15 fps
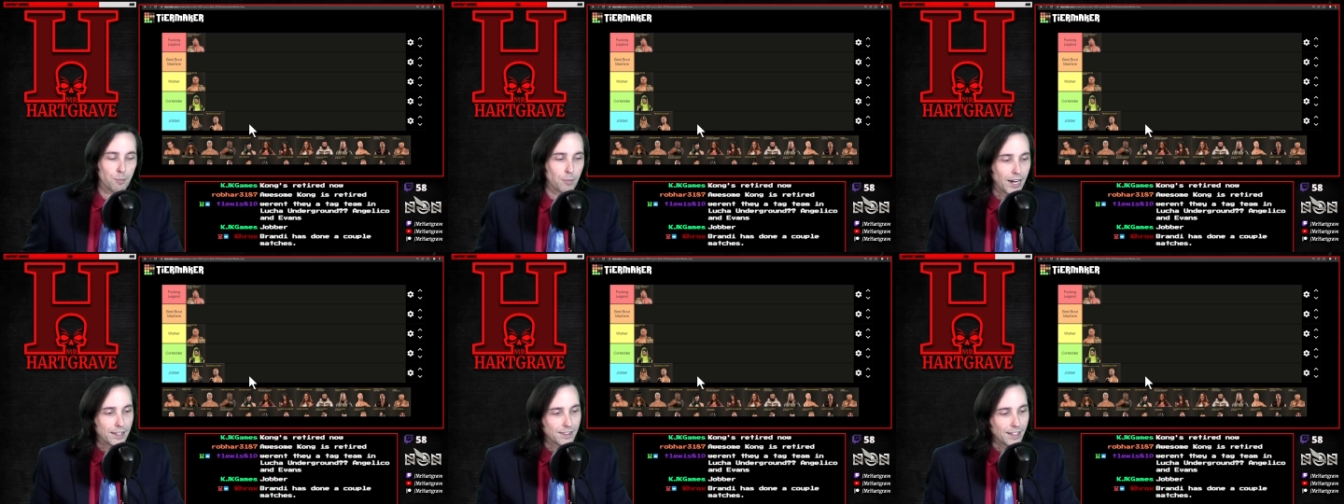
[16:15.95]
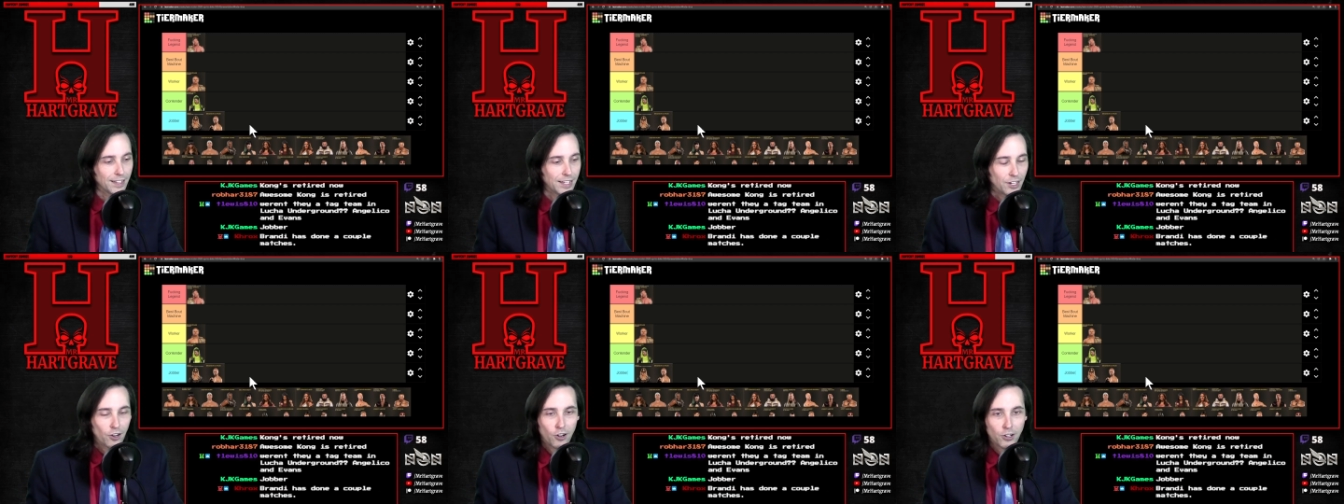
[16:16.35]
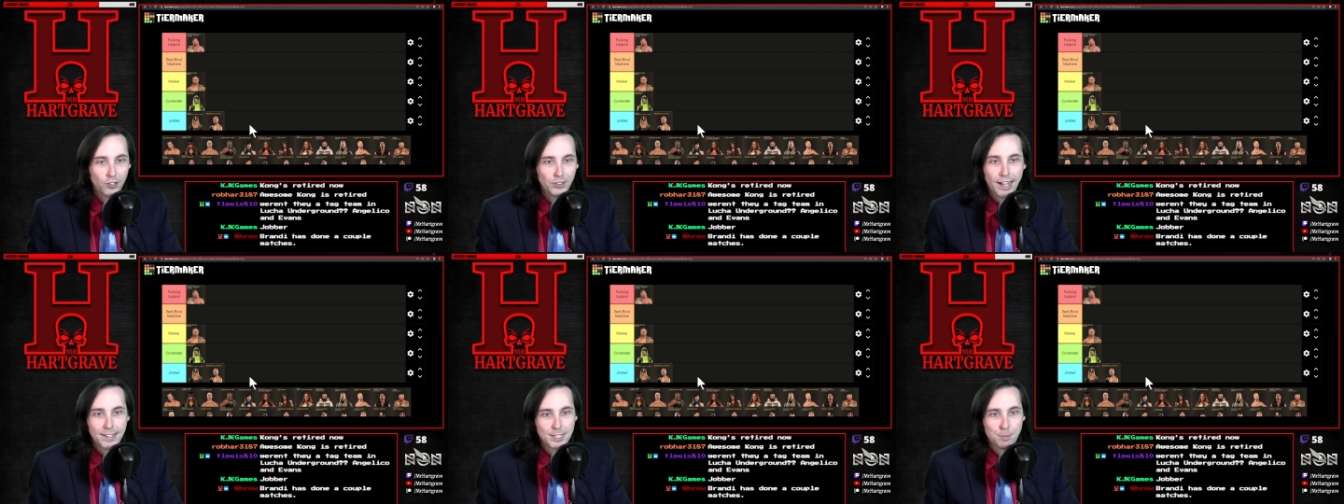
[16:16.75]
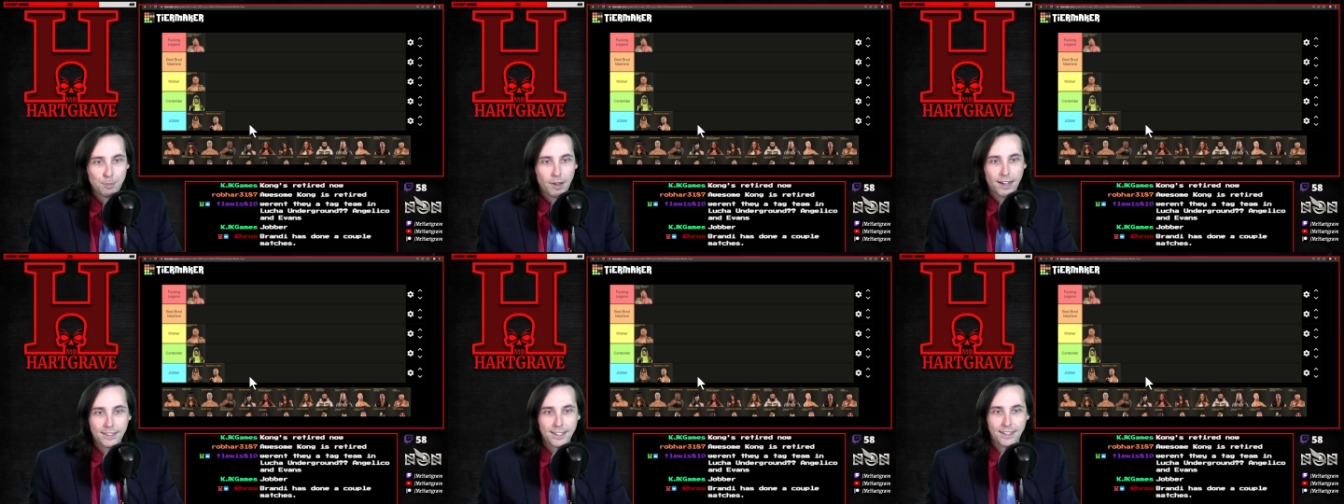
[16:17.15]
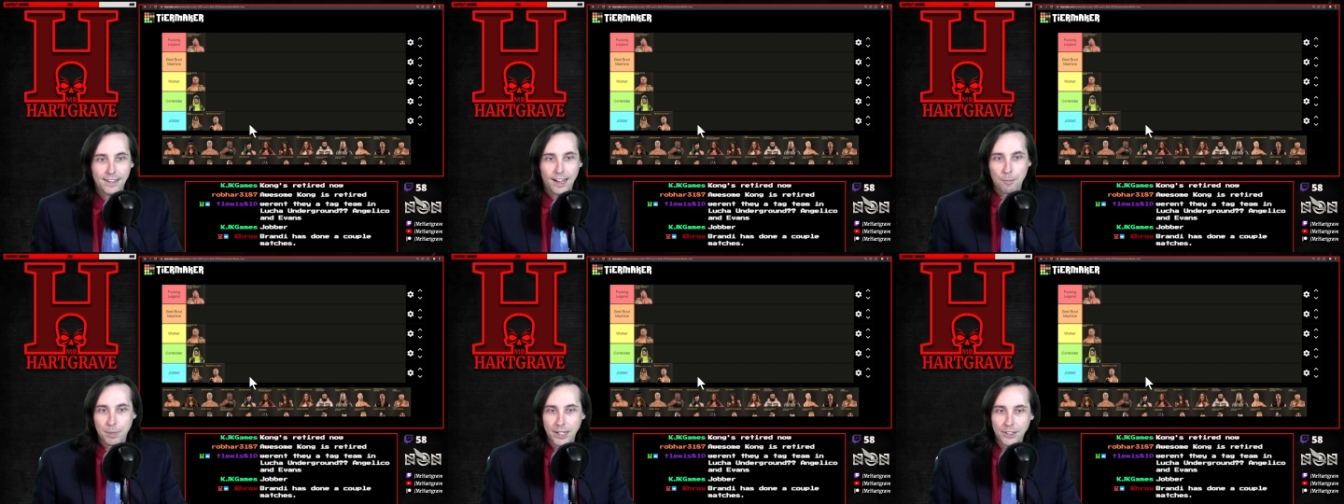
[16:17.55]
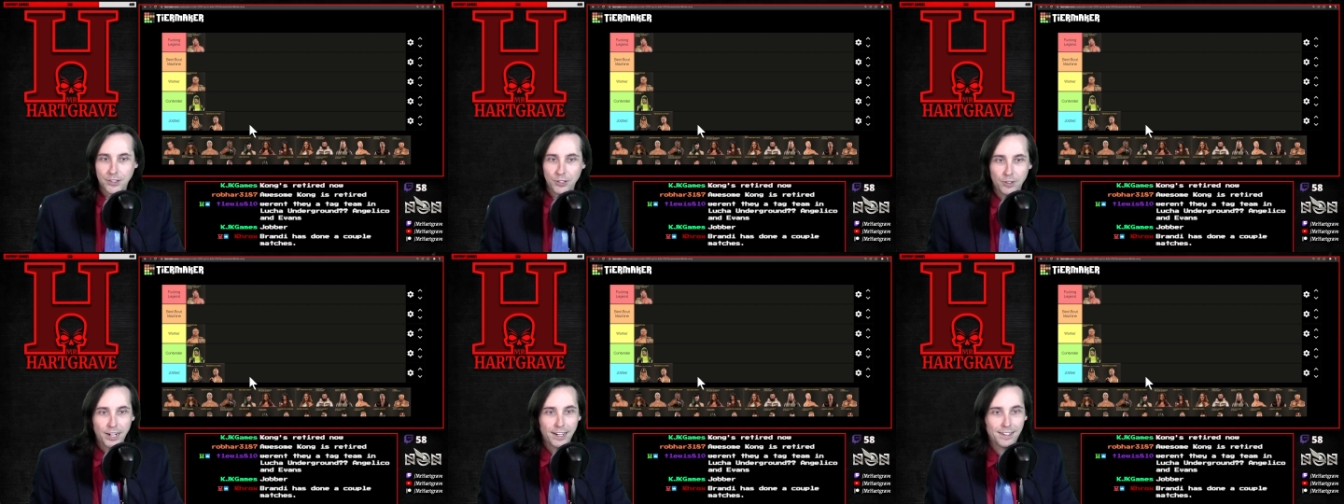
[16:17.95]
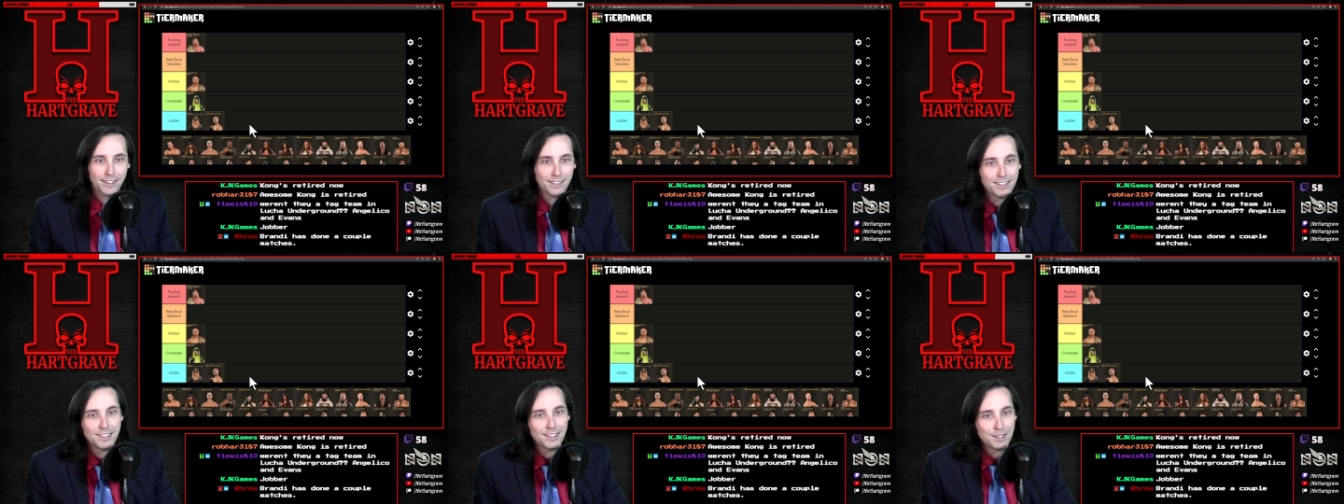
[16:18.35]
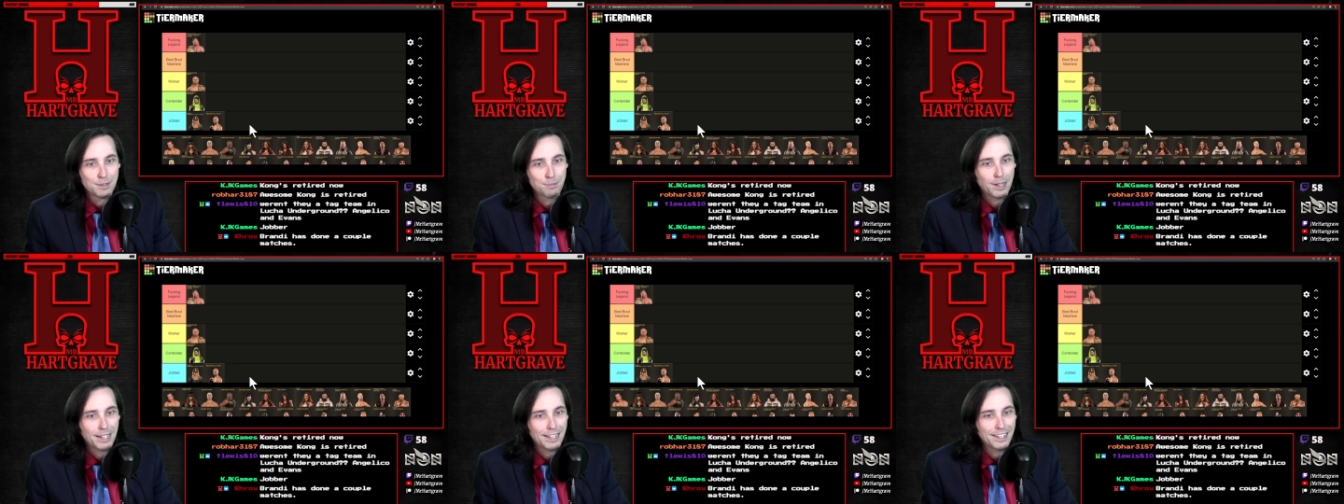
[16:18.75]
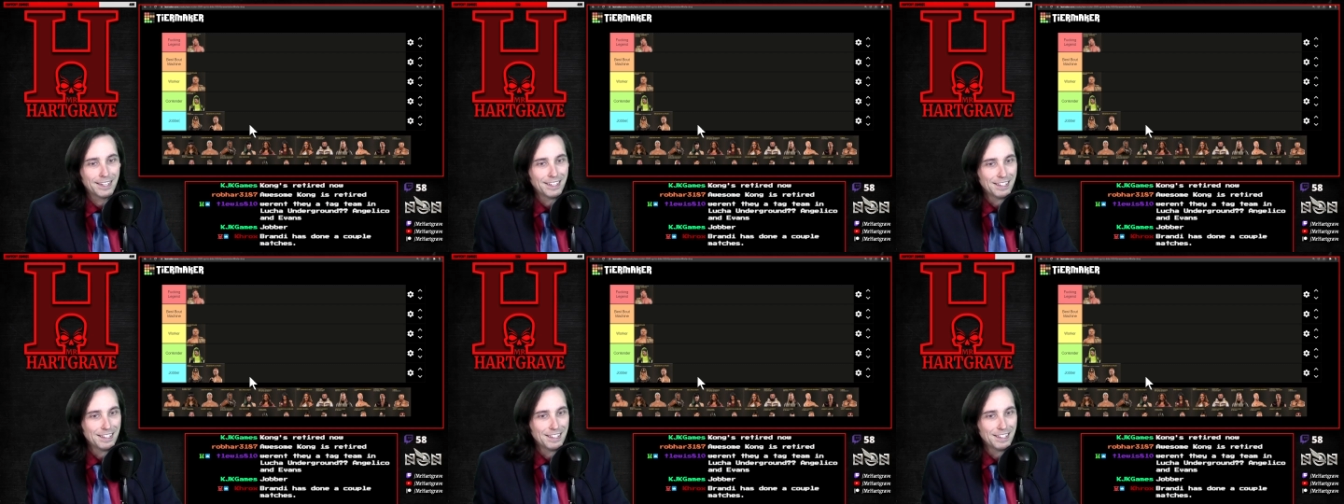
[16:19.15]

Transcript: but I think he earned that spot to not be in the ring by